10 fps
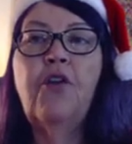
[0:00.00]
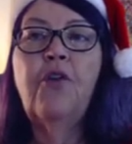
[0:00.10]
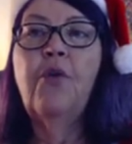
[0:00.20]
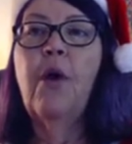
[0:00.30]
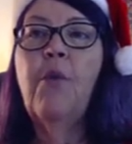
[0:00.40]

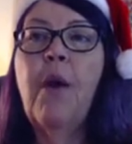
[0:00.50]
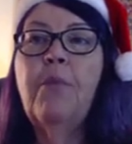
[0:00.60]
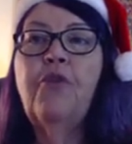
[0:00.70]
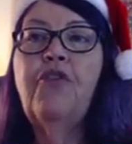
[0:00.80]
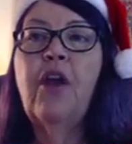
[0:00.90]
due to a
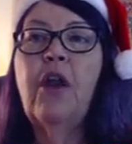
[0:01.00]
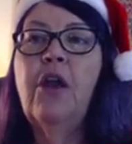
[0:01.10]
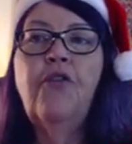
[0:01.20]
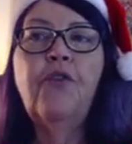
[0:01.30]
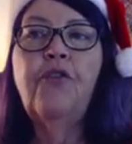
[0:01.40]
1%
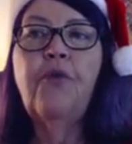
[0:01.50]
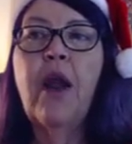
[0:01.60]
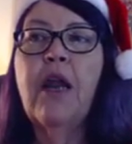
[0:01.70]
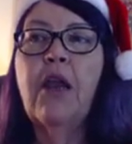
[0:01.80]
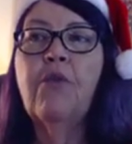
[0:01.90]
interest
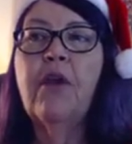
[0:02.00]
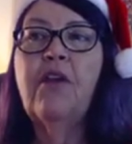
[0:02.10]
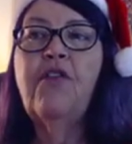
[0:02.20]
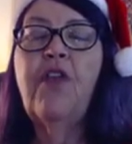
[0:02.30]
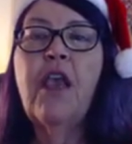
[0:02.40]
rate
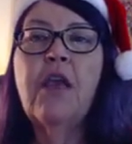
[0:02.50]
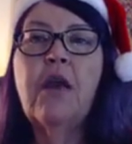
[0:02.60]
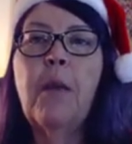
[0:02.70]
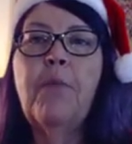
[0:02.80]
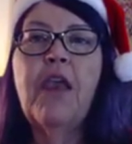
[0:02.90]
increase, they
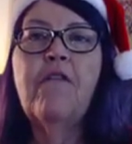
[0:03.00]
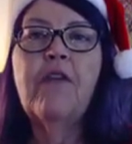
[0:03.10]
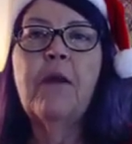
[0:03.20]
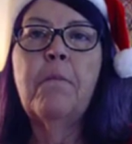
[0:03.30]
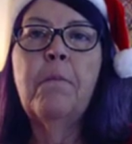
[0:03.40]
end up
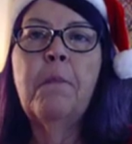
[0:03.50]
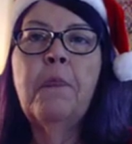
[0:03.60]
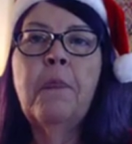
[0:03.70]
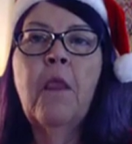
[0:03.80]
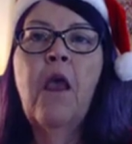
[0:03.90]
even.
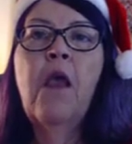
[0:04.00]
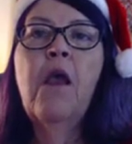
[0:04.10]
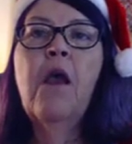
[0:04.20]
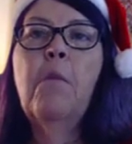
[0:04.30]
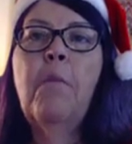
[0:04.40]

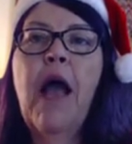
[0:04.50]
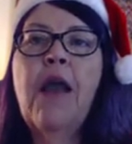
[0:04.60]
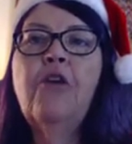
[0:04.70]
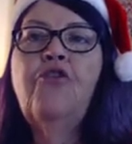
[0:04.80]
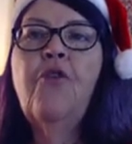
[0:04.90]

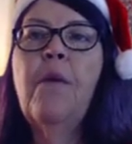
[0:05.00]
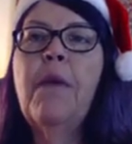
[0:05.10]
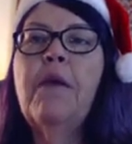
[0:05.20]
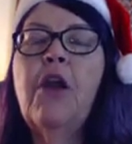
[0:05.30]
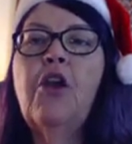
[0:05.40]
Buyers who have
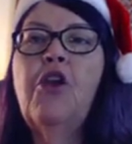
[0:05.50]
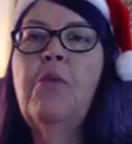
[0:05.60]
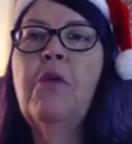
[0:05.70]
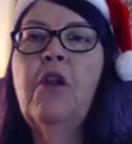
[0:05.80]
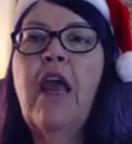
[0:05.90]
been
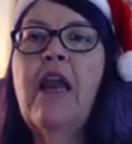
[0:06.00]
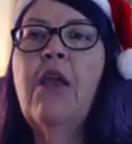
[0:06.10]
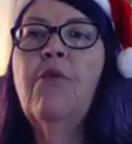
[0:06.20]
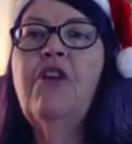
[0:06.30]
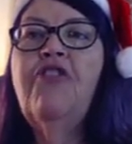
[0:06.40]

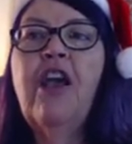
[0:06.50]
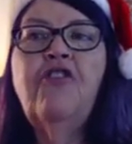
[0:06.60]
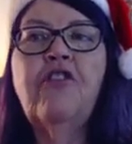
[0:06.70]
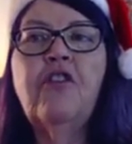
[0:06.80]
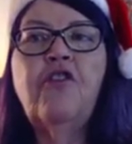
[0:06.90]
accumulating
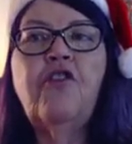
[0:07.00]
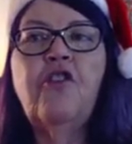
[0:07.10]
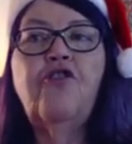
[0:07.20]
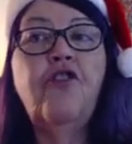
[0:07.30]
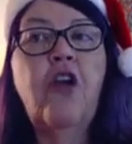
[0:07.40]
rejections
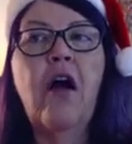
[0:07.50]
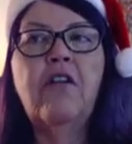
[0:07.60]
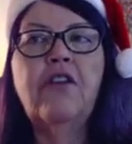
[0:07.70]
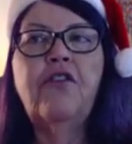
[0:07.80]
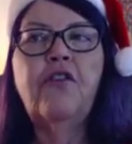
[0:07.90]
should
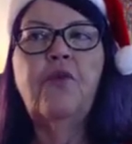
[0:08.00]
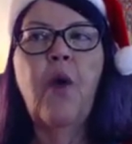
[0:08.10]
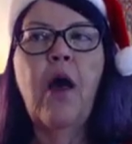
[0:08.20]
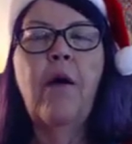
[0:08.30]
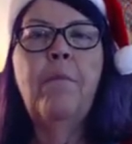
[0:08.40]
call us as
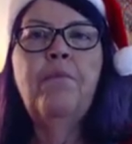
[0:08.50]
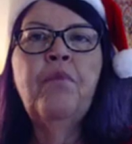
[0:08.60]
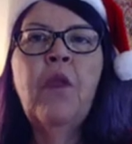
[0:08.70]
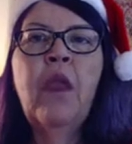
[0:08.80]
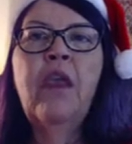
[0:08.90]
well.
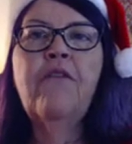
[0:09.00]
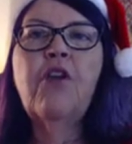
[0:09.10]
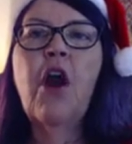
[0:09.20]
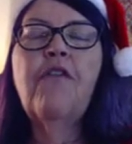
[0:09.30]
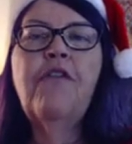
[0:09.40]

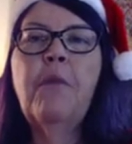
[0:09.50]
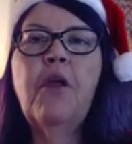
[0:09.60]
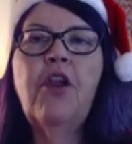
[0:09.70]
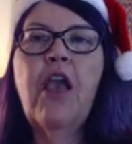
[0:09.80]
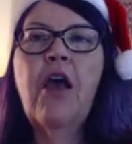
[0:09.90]
Given our
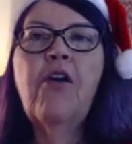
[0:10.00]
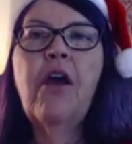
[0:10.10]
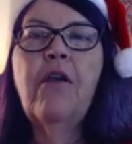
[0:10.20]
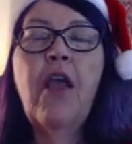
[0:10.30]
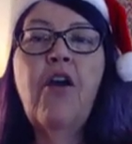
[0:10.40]

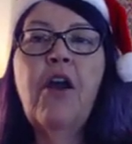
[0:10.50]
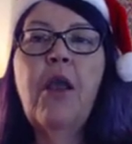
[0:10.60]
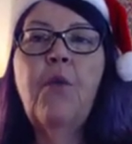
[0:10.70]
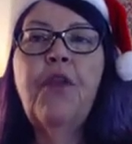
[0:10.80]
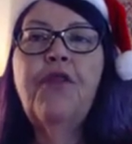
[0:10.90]

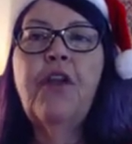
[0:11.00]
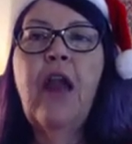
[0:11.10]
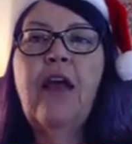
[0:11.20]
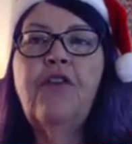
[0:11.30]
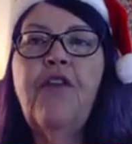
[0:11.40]
familiarity with the
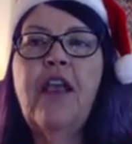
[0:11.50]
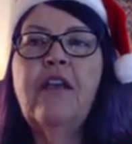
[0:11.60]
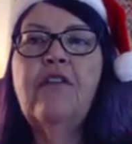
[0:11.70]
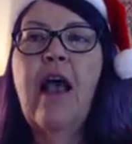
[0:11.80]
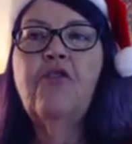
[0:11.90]
Las
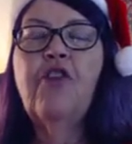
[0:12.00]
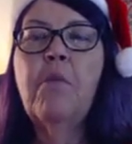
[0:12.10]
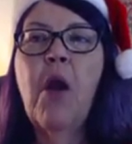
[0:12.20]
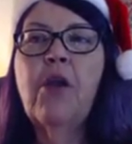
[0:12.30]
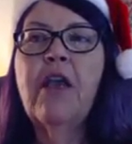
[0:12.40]
Vegas
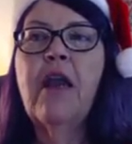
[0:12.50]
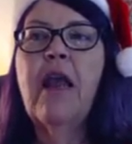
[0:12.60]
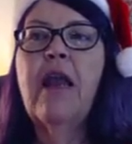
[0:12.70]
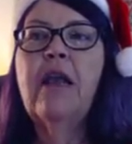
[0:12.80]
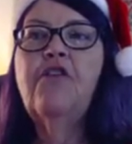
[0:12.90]
housing market
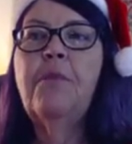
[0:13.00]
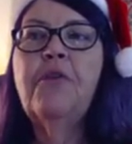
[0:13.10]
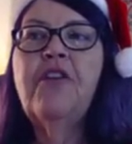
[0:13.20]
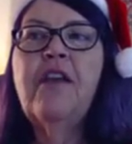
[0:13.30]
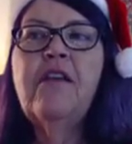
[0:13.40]
and
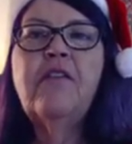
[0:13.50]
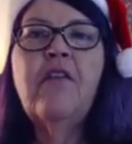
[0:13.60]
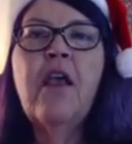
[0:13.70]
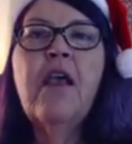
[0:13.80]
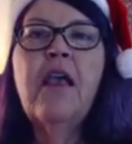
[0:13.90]

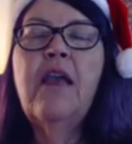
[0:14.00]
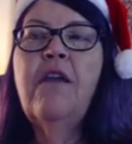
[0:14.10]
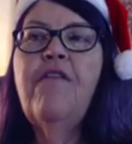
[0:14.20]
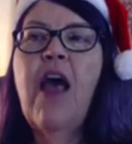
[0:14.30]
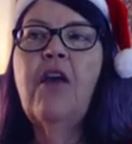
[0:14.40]
expertise in
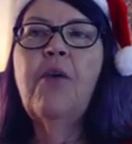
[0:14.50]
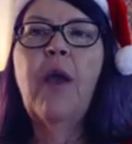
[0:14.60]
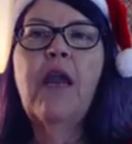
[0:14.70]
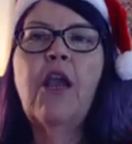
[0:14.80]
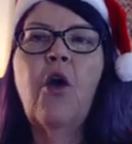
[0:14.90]

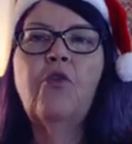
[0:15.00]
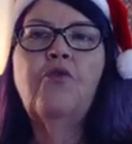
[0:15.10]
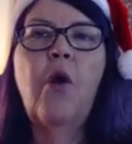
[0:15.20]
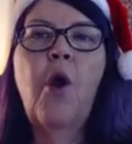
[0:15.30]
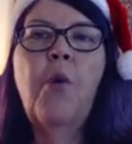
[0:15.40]
evaluating
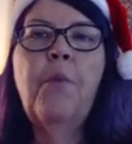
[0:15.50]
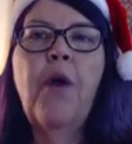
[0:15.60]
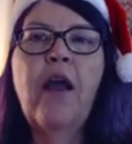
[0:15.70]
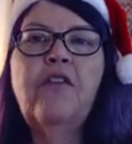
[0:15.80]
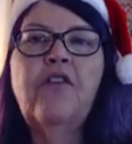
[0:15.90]
home
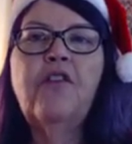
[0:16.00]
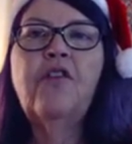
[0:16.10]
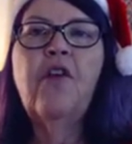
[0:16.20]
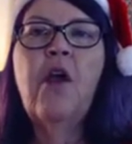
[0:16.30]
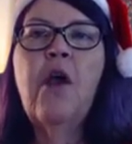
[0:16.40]

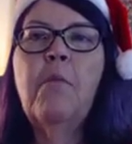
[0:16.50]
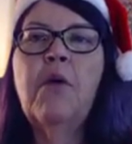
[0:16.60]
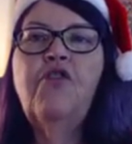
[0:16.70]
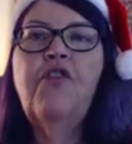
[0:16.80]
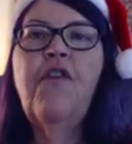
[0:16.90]
prices,
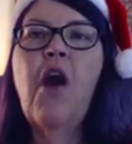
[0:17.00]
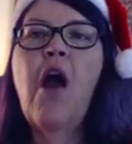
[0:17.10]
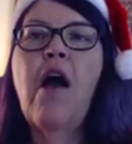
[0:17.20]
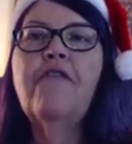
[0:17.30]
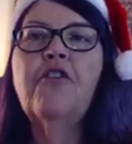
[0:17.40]
most of our
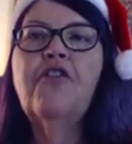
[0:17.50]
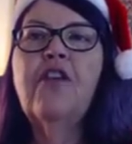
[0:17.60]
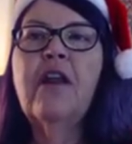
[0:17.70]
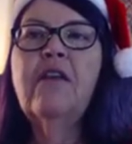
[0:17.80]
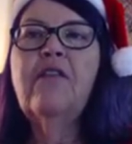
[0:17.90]
offers
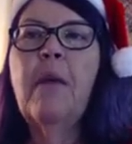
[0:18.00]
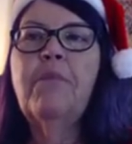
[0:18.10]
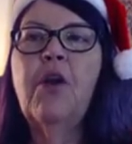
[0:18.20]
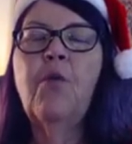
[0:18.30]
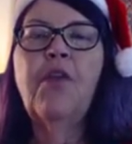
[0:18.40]
get
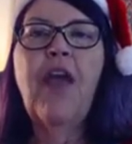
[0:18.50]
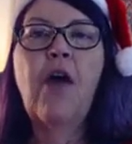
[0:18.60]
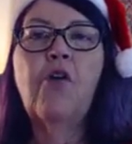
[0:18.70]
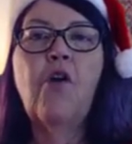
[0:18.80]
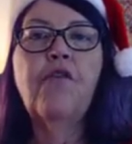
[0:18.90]
accepted
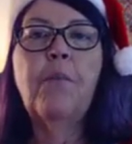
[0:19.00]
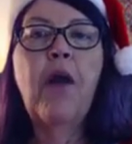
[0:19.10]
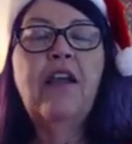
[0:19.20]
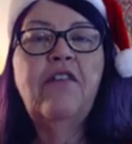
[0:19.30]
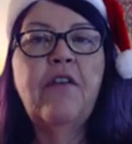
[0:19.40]
without
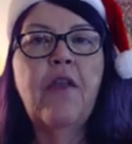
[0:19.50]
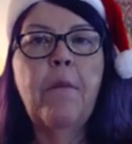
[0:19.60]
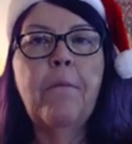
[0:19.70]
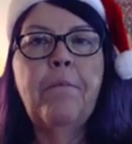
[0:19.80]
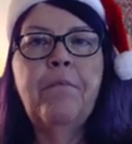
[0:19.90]
overpricing
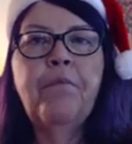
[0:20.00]
them.